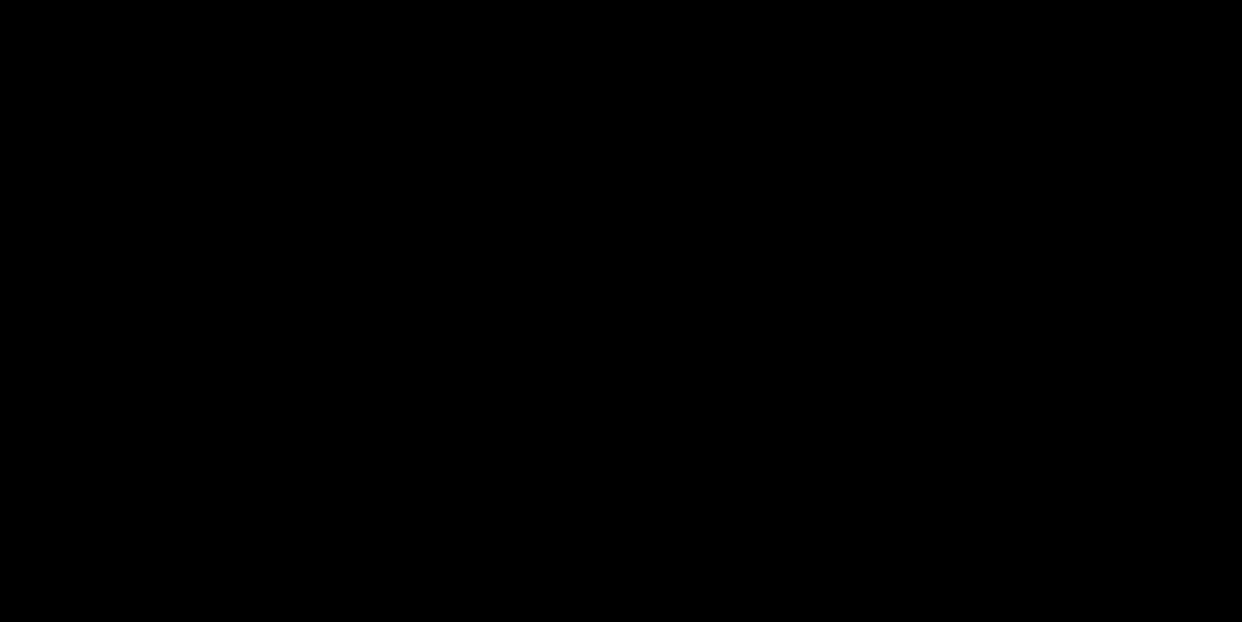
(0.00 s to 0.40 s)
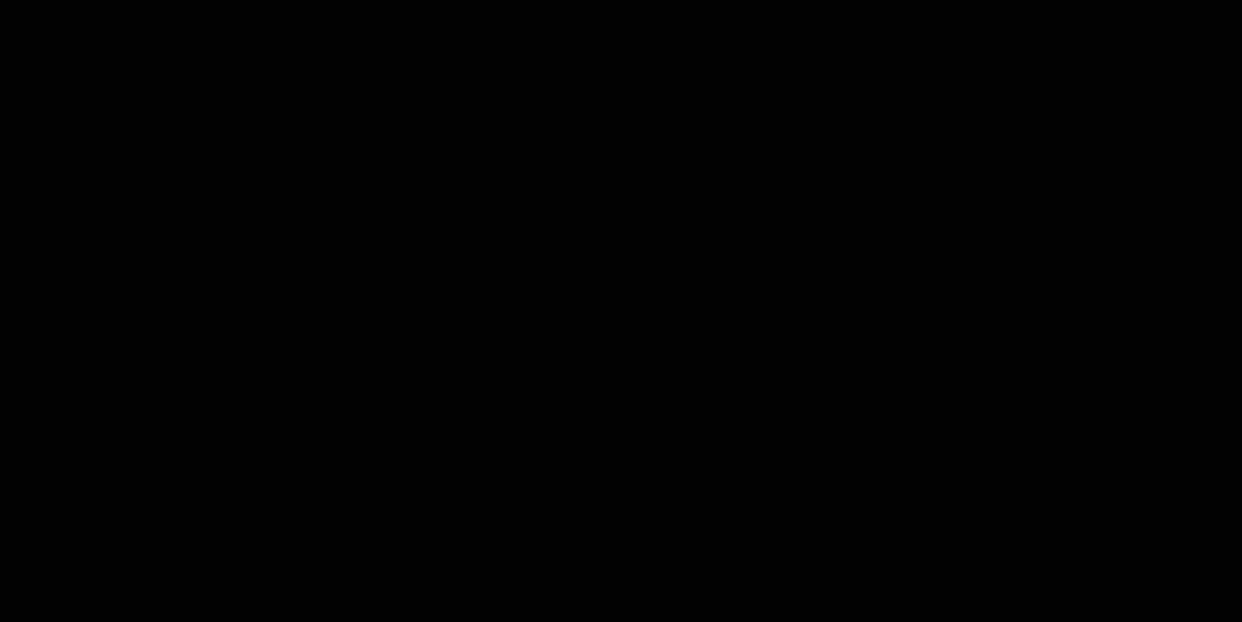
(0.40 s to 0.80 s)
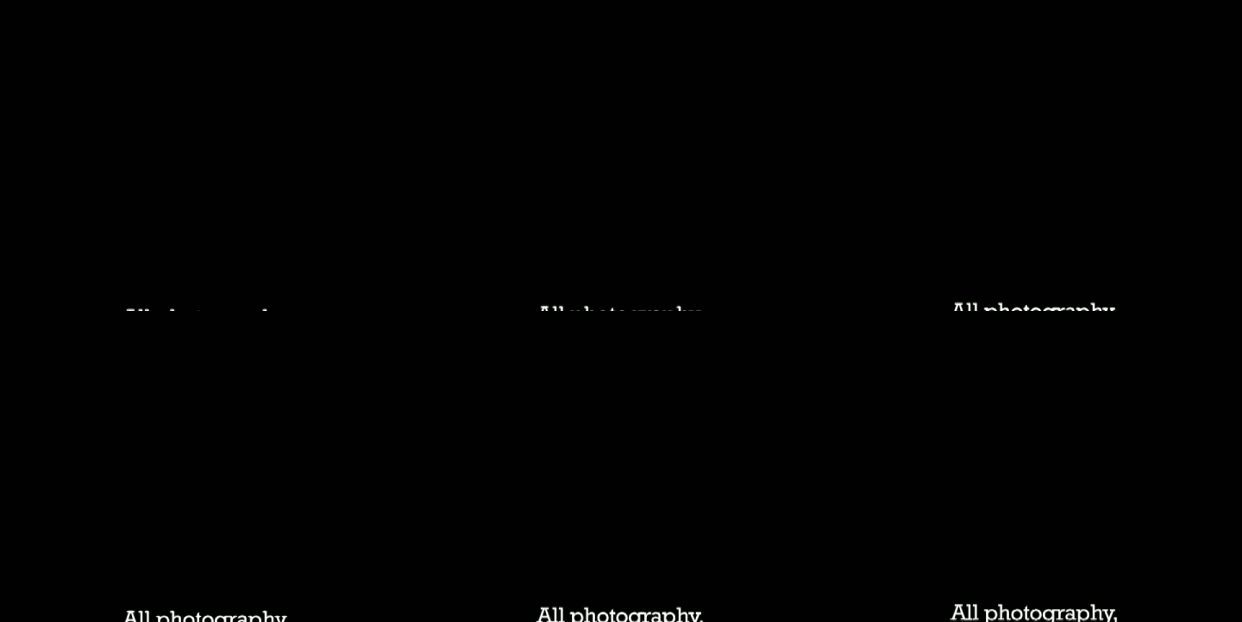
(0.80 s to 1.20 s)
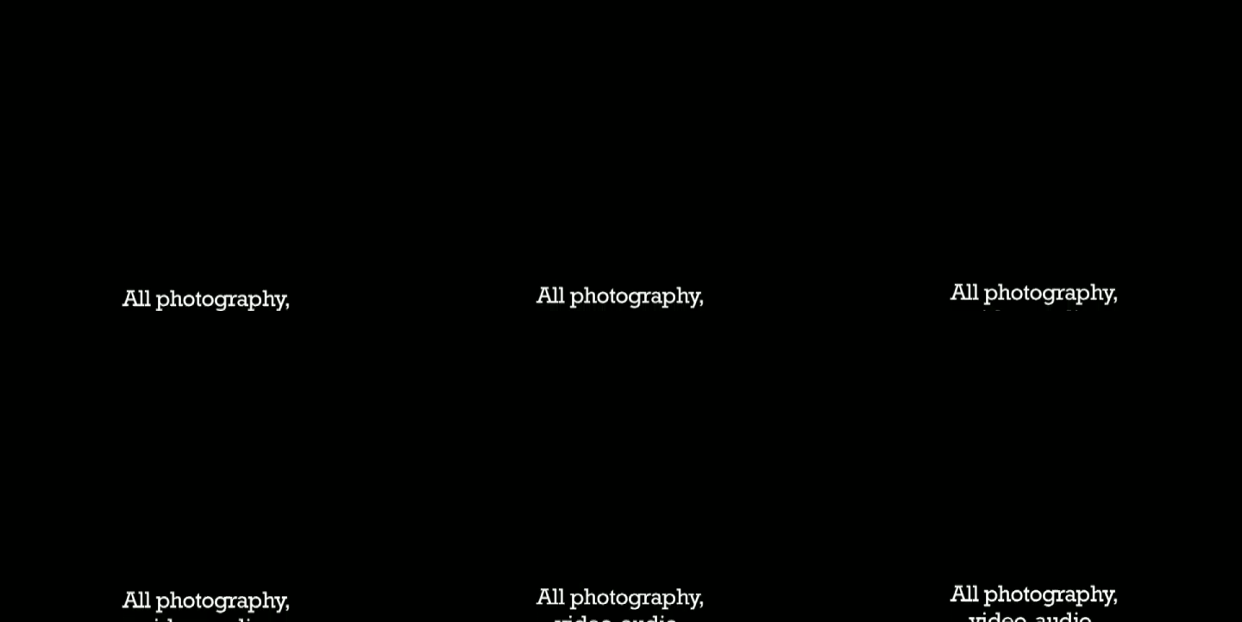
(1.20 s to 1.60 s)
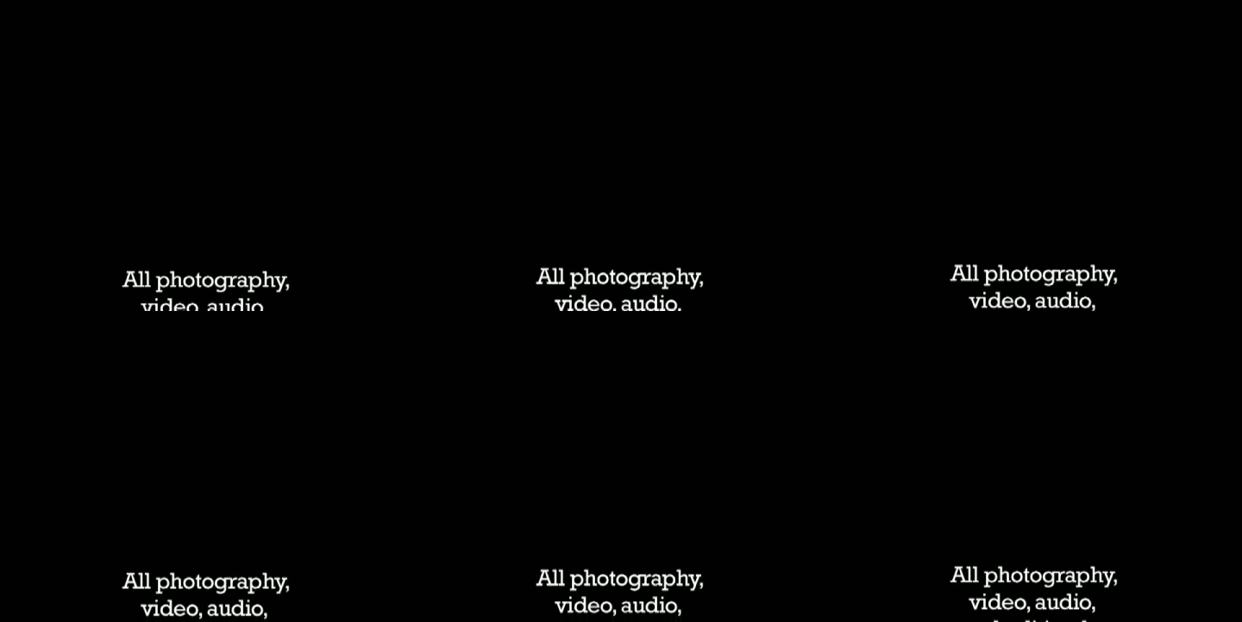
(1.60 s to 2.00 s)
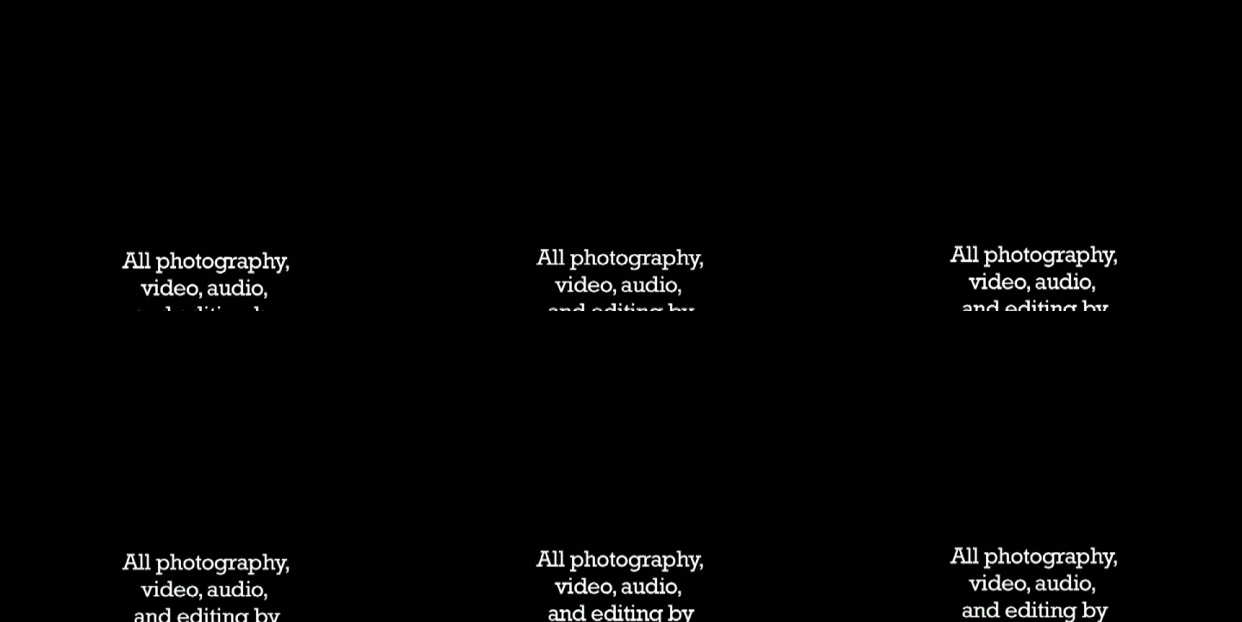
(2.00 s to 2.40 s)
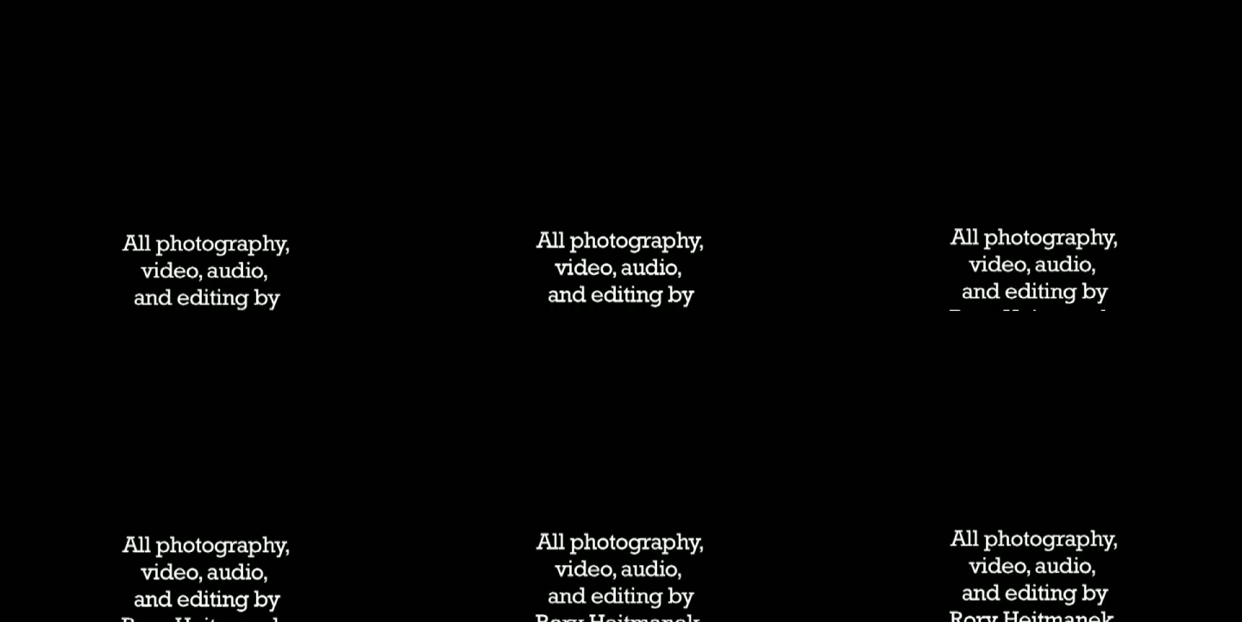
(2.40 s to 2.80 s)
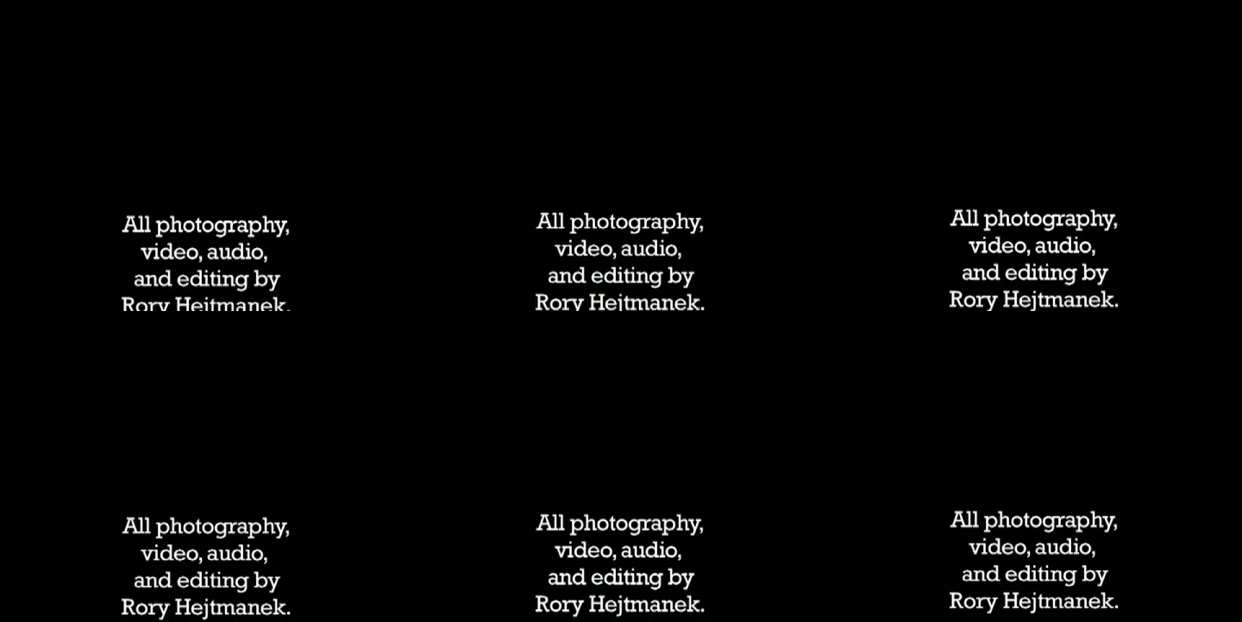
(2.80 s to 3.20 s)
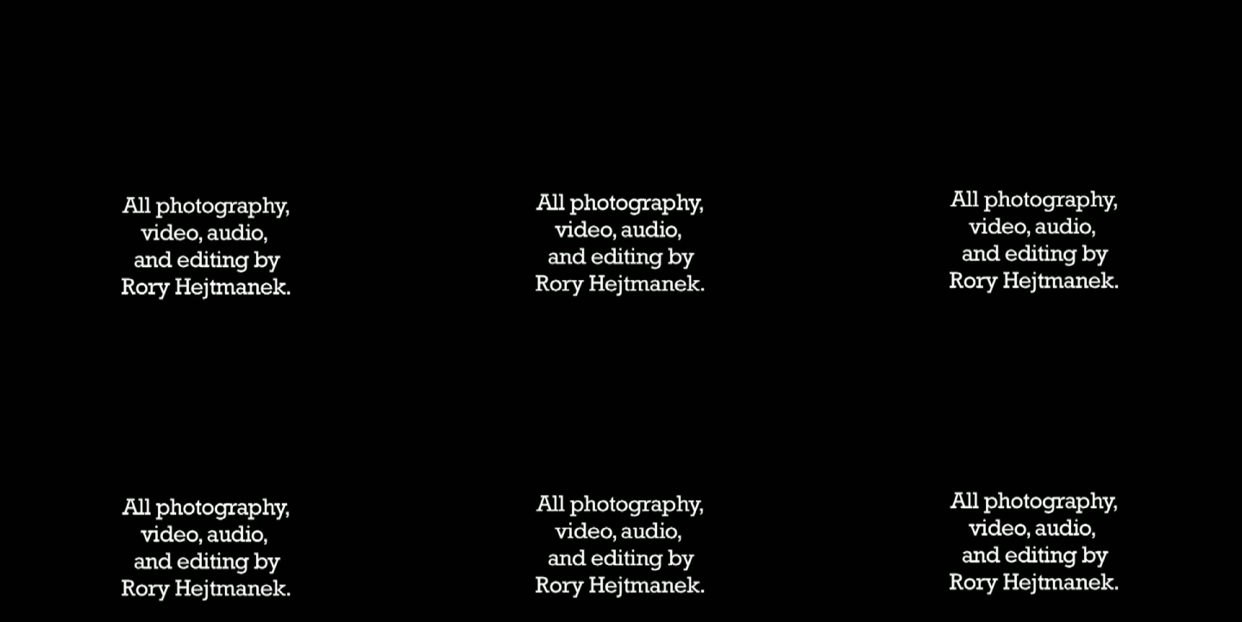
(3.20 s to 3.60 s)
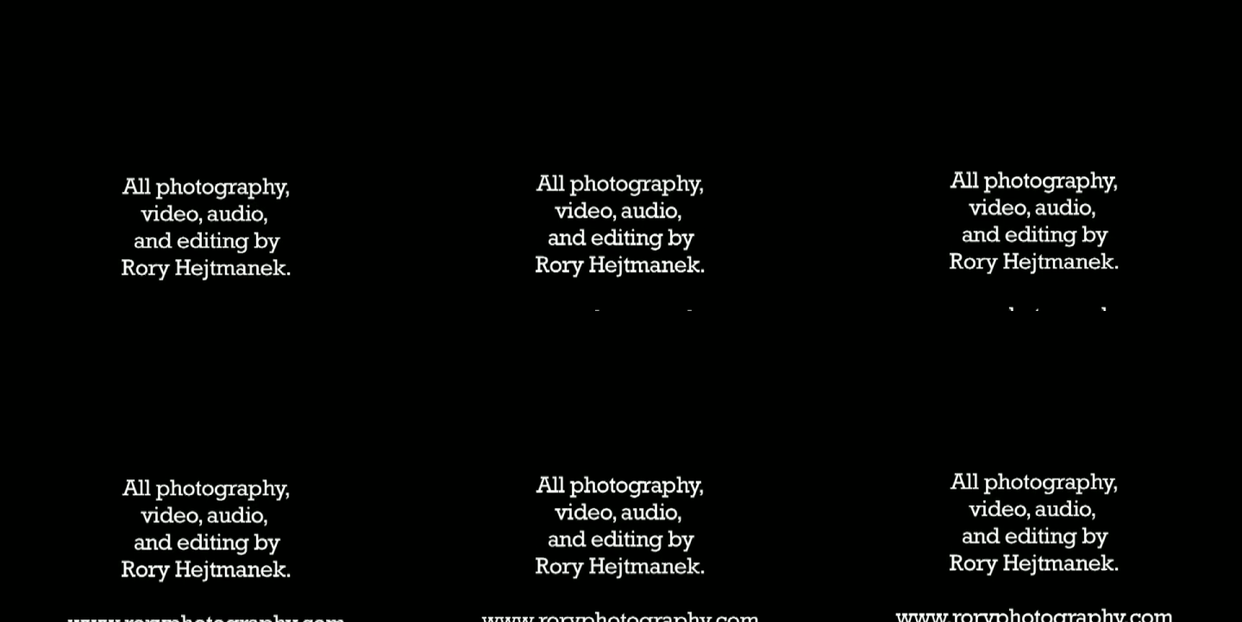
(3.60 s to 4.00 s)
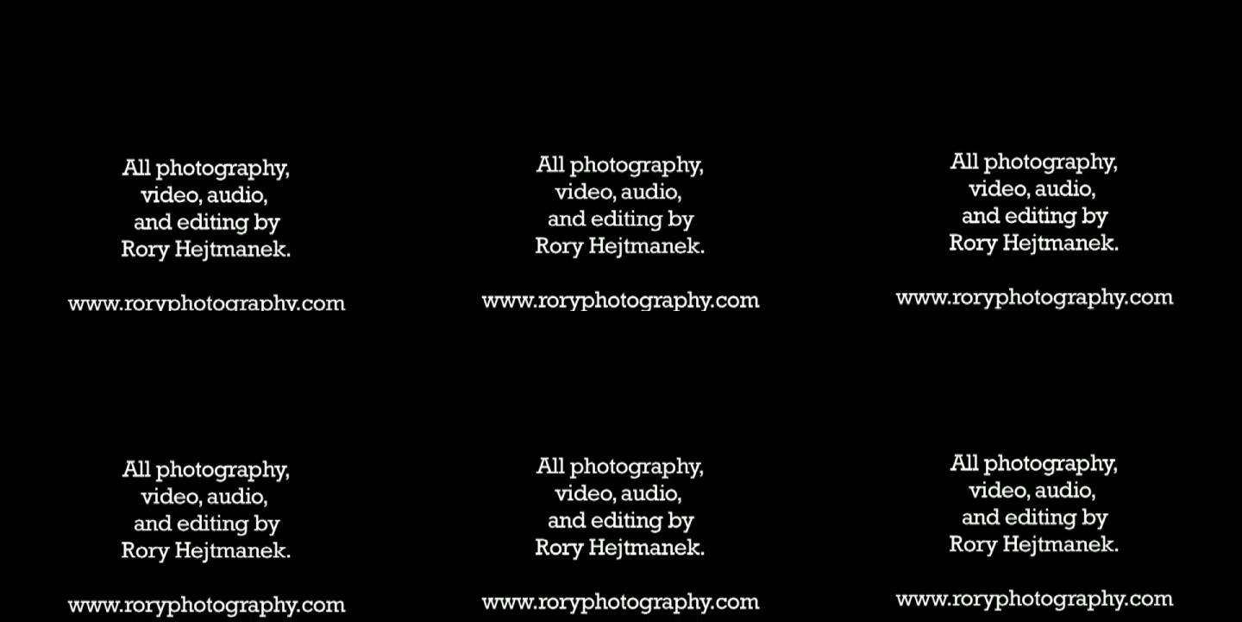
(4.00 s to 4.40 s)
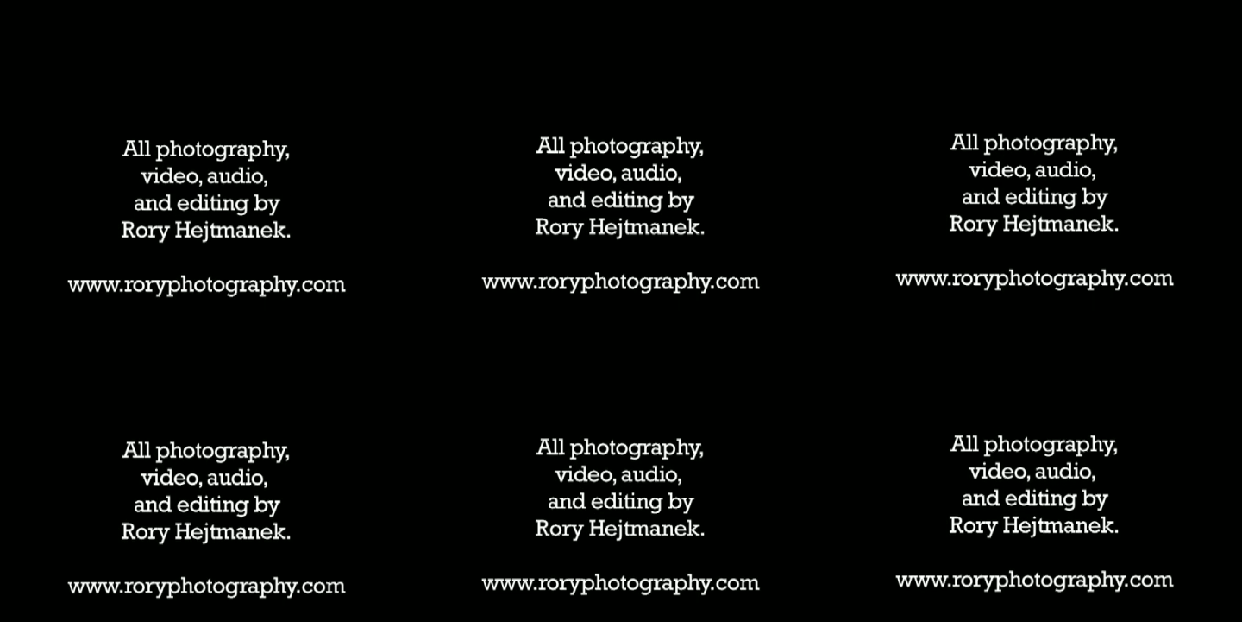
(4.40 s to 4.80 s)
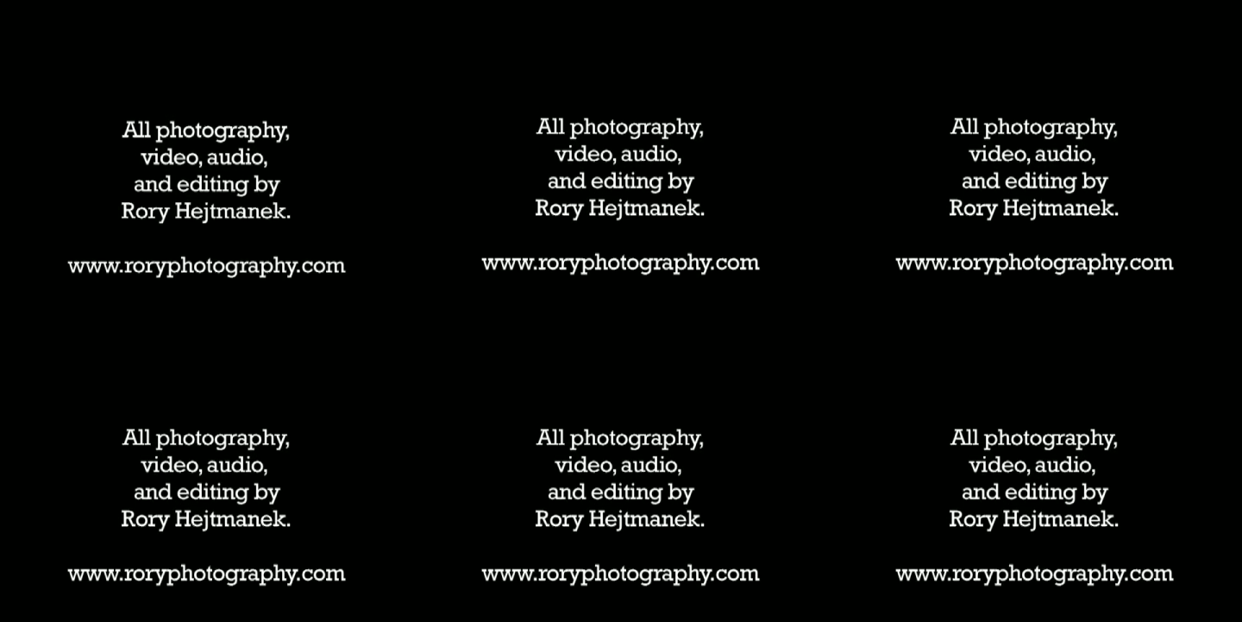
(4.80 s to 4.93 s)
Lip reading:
Nobody's mouth can be seen.